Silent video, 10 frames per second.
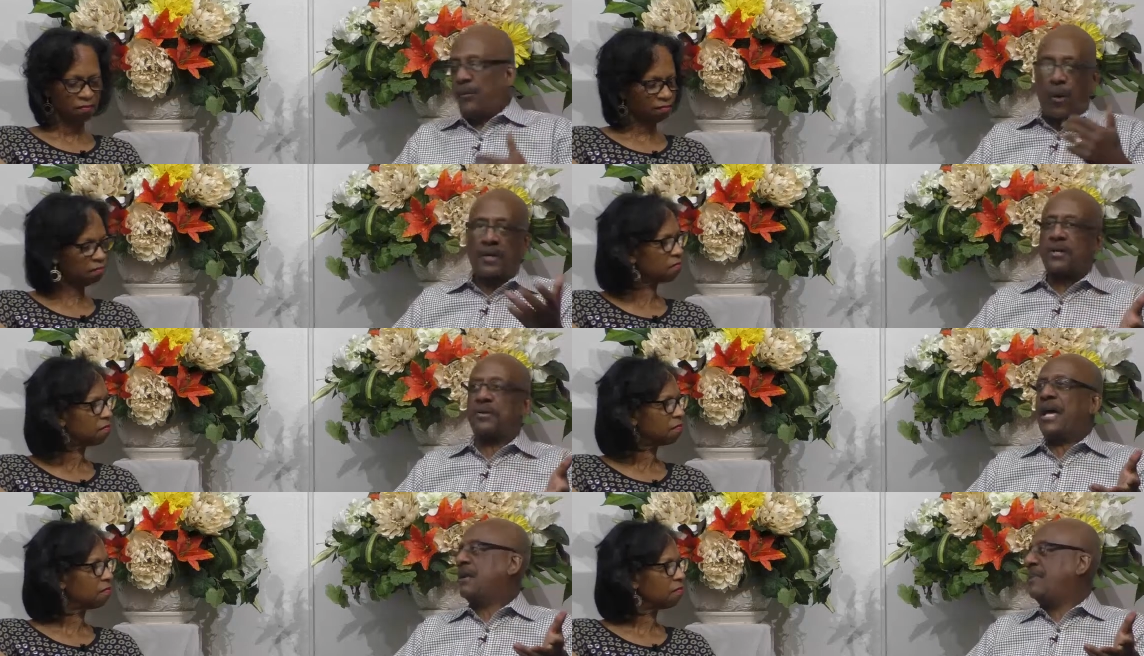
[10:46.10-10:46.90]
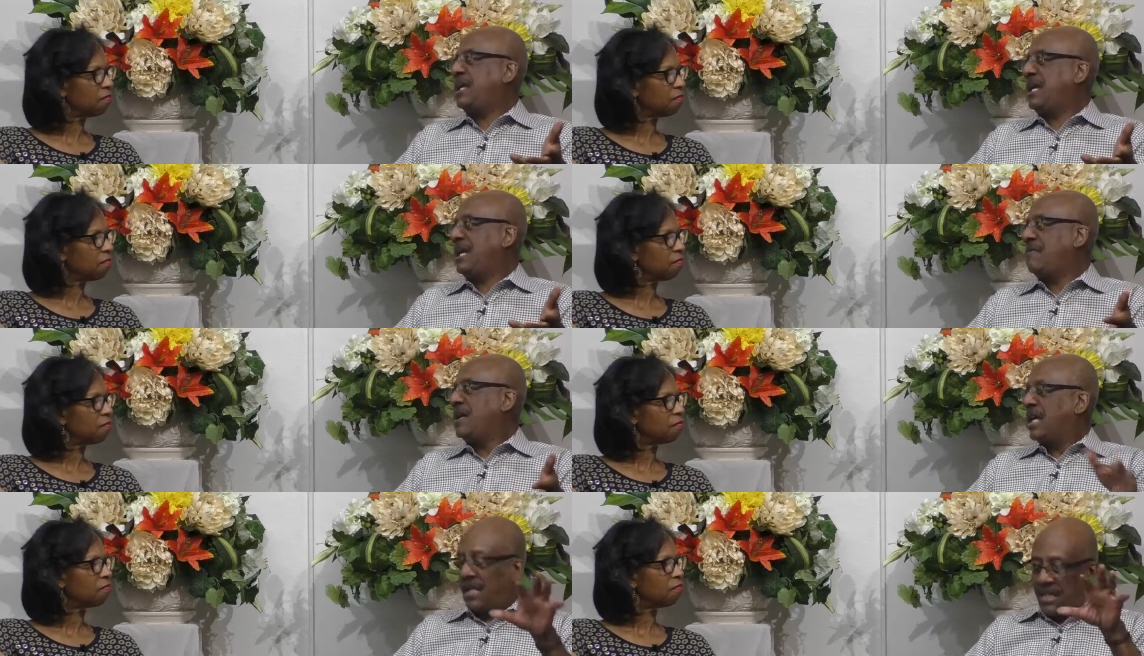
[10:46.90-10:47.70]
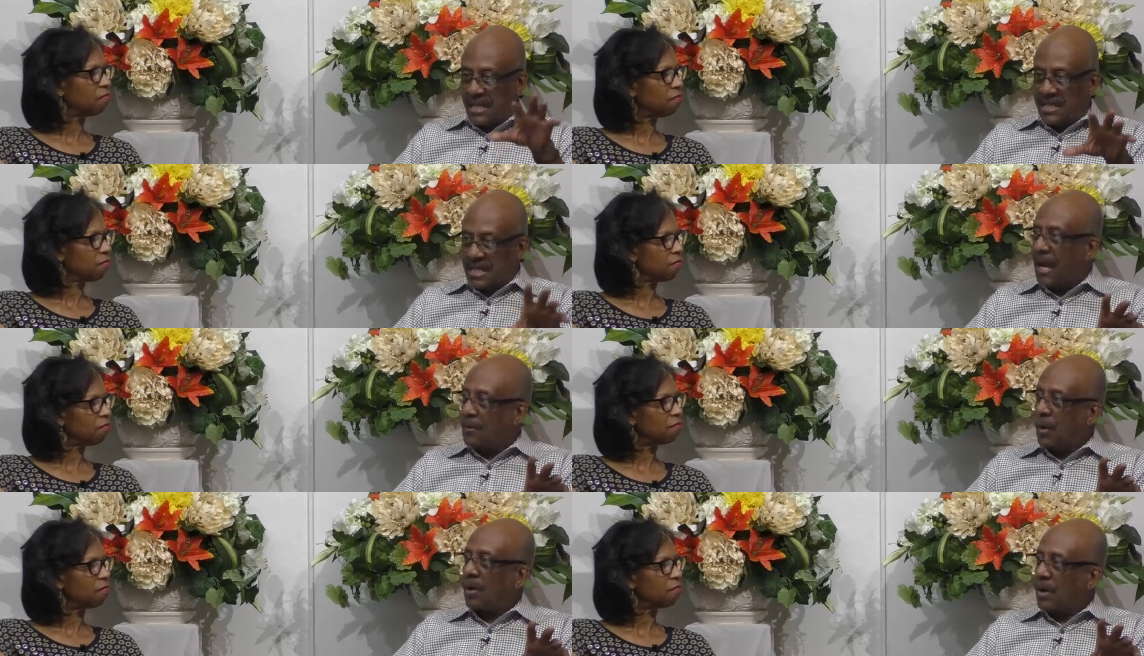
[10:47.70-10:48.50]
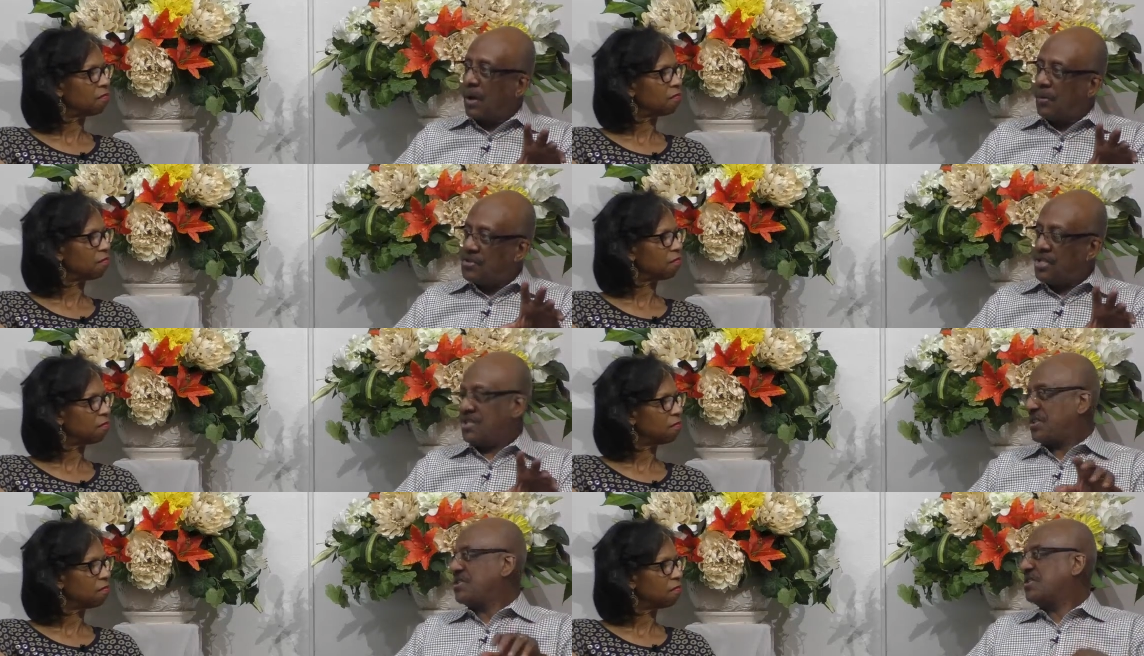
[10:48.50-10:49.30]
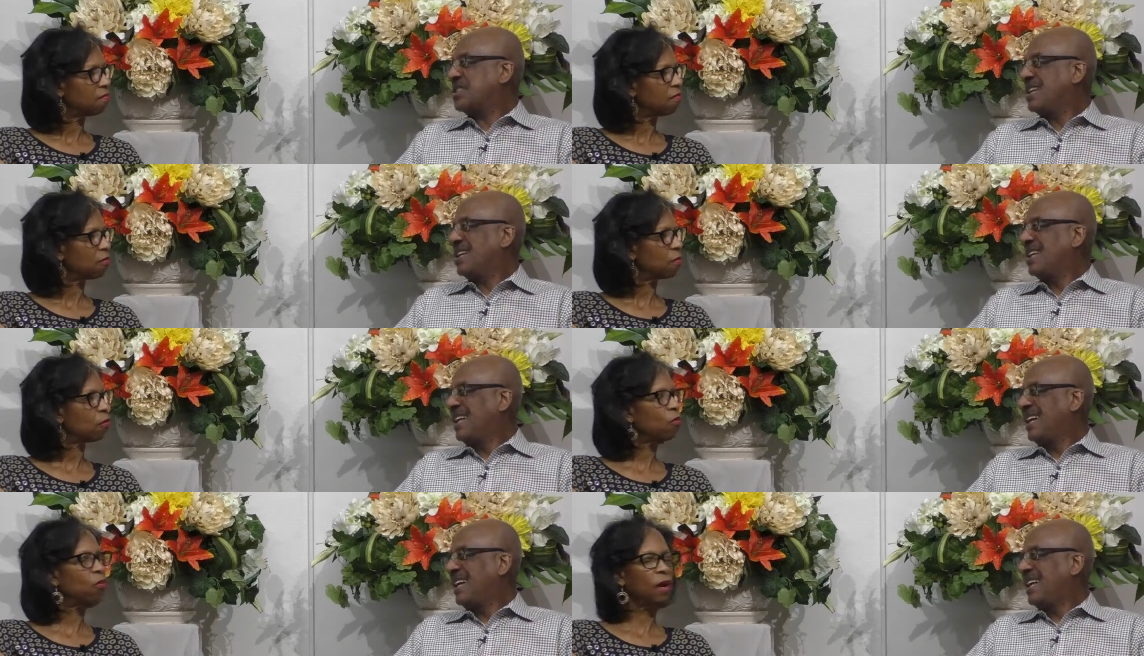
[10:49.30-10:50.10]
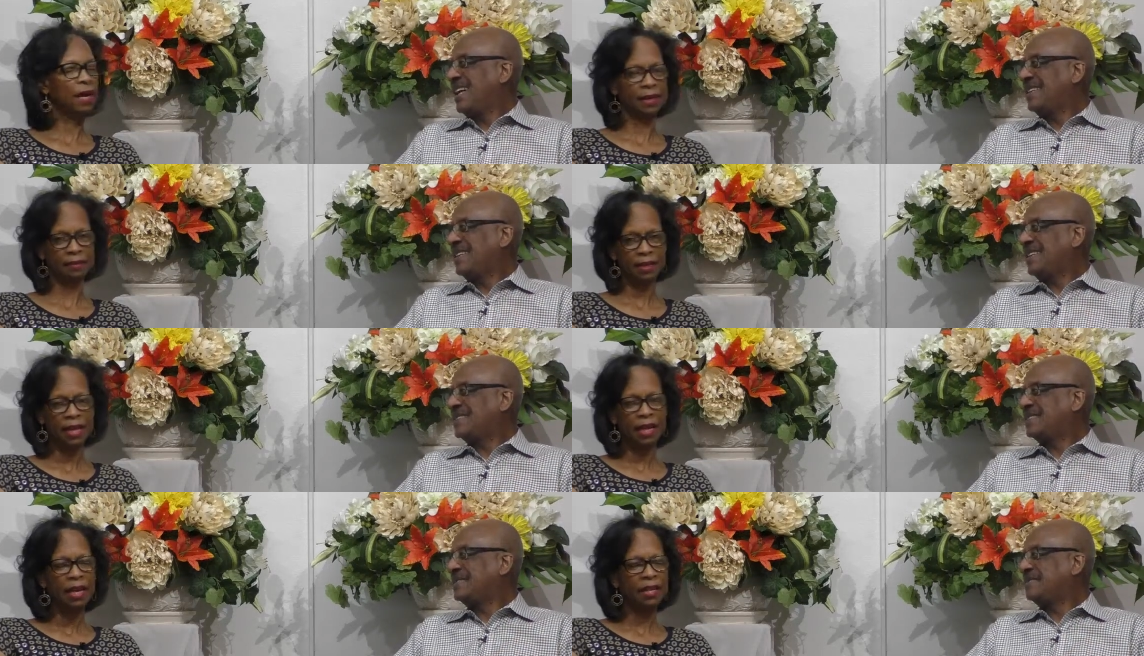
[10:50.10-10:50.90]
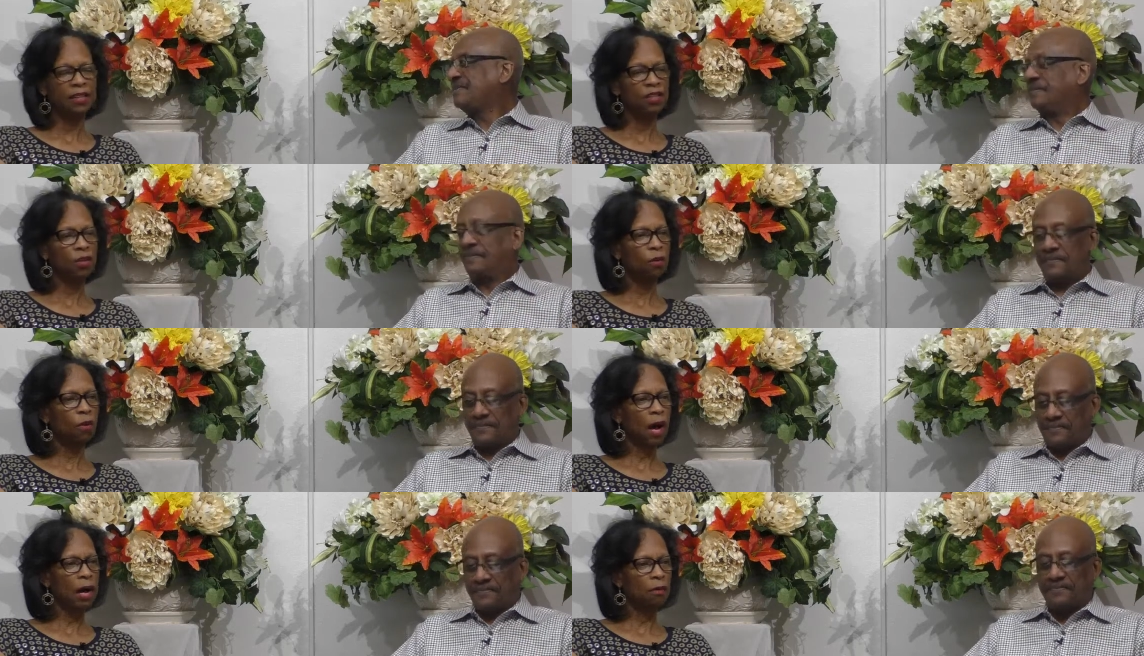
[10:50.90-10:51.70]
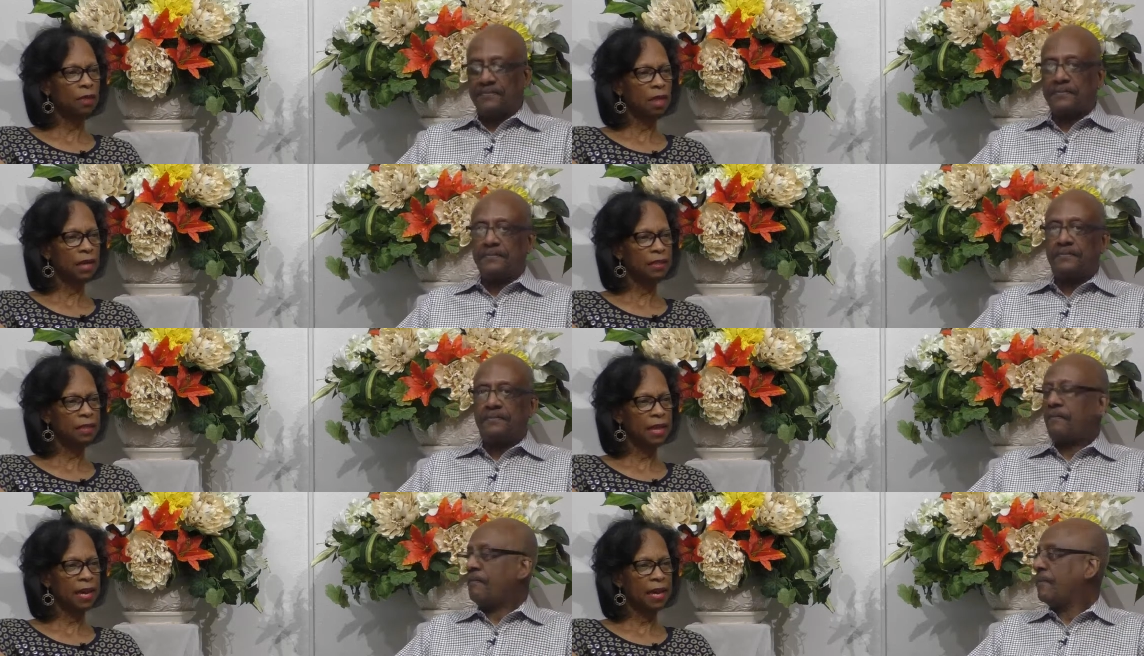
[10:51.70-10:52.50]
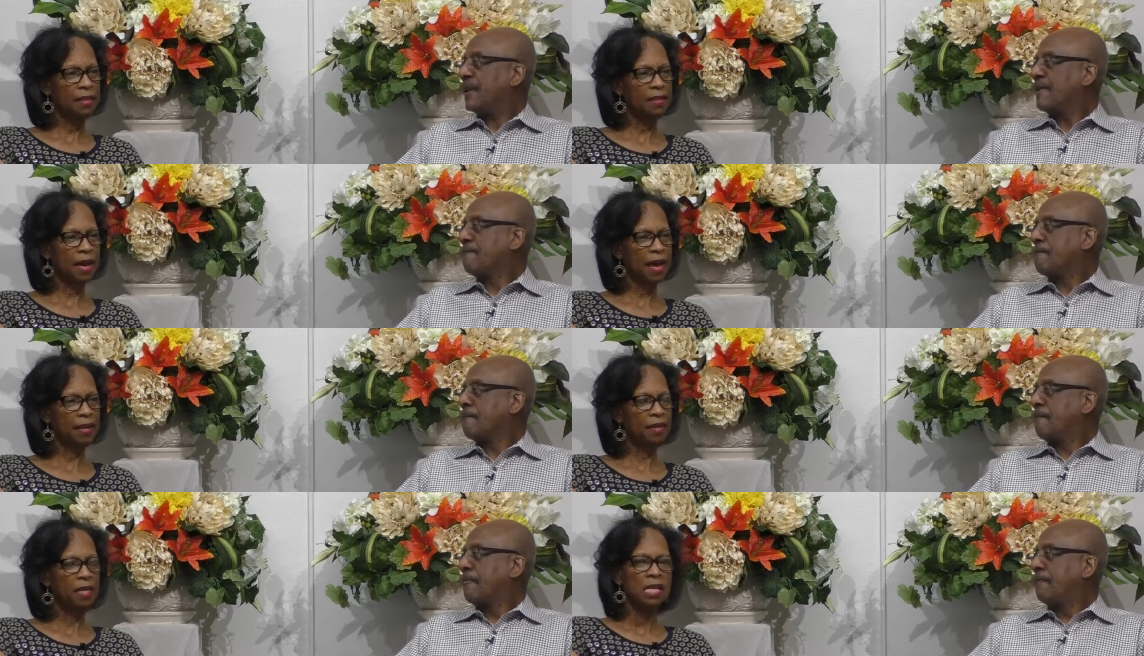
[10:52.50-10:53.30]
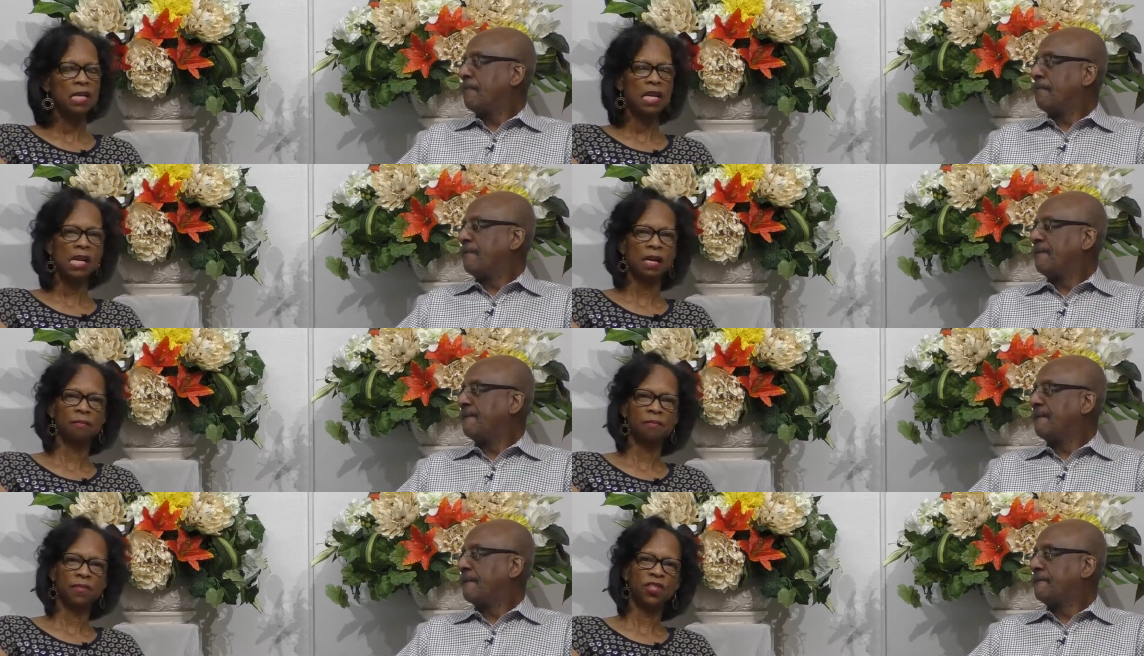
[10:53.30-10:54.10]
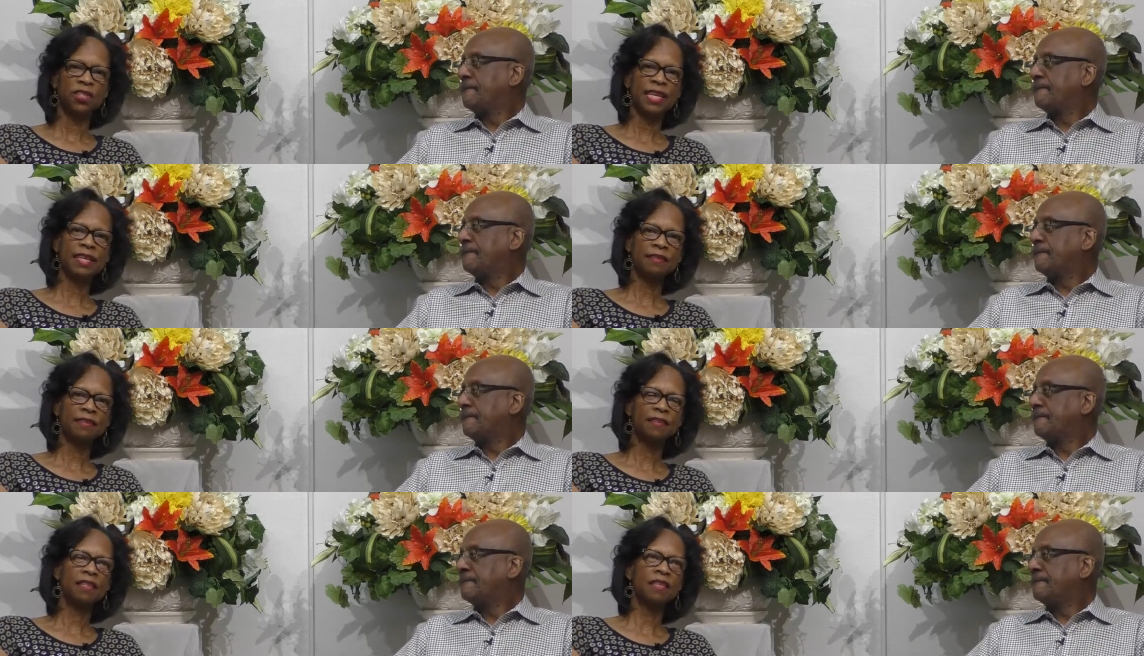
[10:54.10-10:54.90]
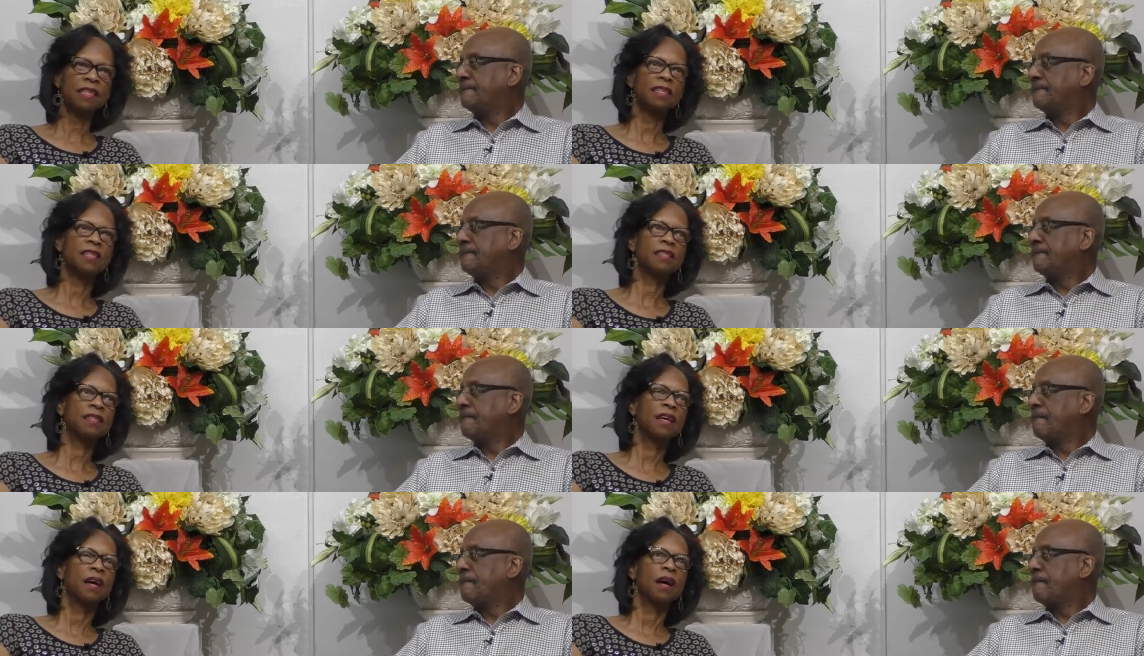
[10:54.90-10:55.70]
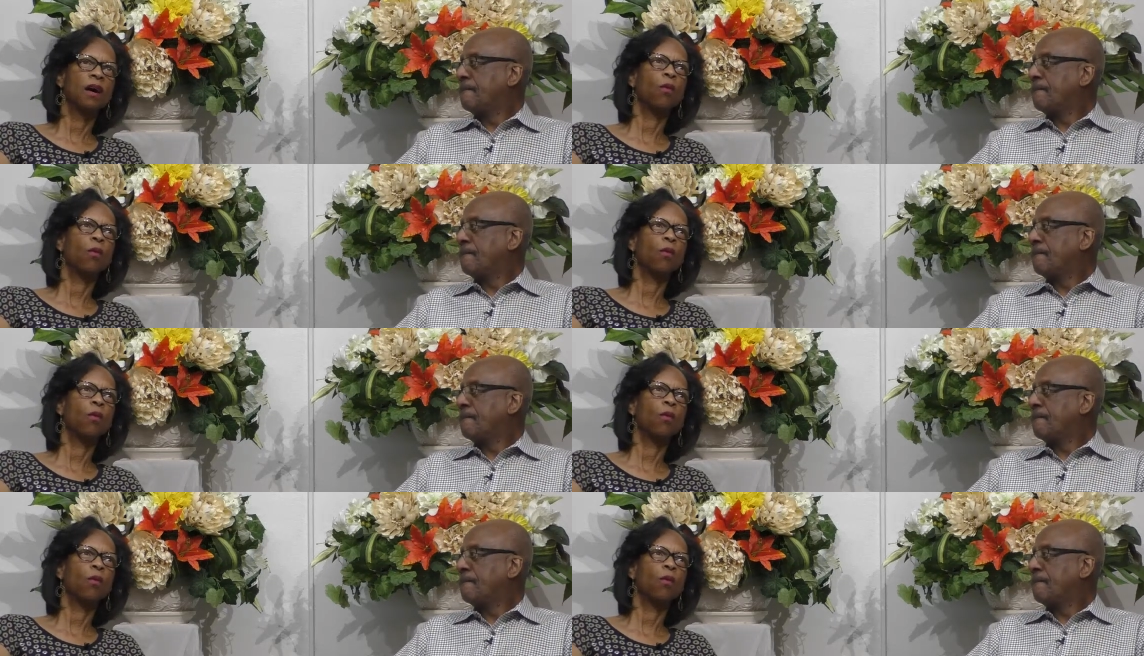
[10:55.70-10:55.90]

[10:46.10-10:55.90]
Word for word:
Speaker 1: It worked on Adam and Eve. It did not work on Jesus.
Speaker 2: Right. And you know, I would like to add that Satan is